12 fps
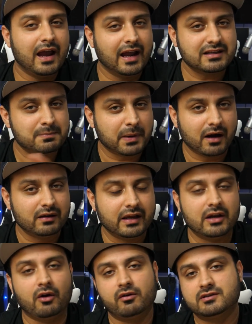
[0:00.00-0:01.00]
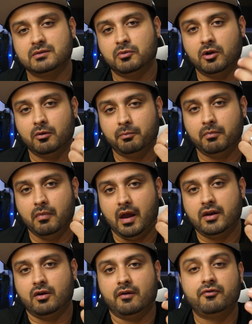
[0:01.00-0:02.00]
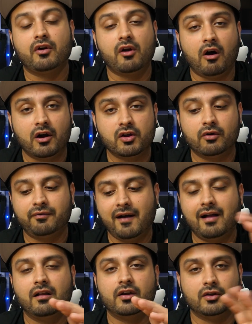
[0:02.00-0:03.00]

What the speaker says: It's barely noticeable, and if you're an audiophile,